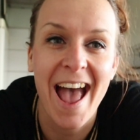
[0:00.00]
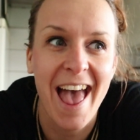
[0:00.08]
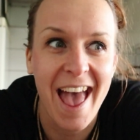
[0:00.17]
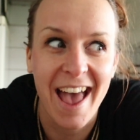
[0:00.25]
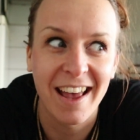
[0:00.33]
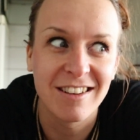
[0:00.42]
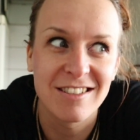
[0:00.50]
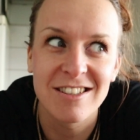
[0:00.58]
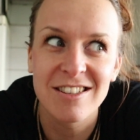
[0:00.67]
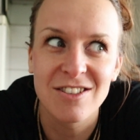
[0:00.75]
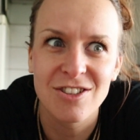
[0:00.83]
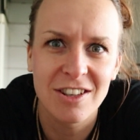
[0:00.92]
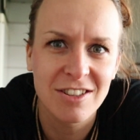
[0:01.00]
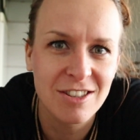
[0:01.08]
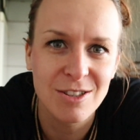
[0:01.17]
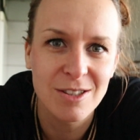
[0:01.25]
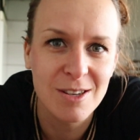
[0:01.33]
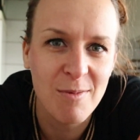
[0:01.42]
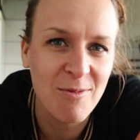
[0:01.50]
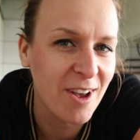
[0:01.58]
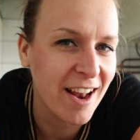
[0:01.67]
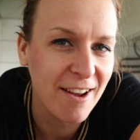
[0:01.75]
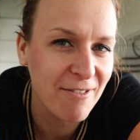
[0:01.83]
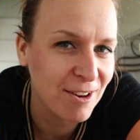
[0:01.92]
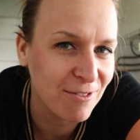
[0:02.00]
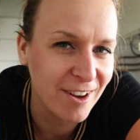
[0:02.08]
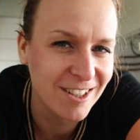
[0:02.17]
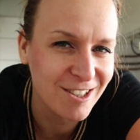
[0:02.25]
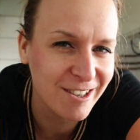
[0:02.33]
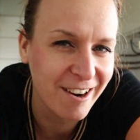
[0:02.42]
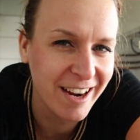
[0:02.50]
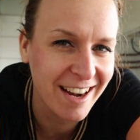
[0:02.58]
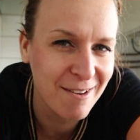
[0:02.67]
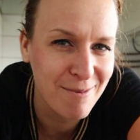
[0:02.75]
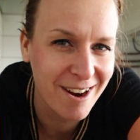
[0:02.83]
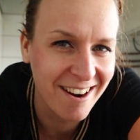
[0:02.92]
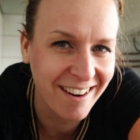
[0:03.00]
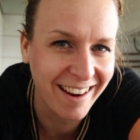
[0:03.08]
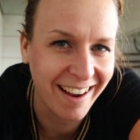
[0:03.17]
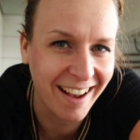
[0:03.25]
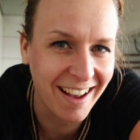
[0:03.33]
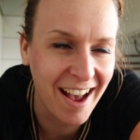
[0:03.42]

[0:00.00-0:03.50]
and just do some vanlife adventure in America.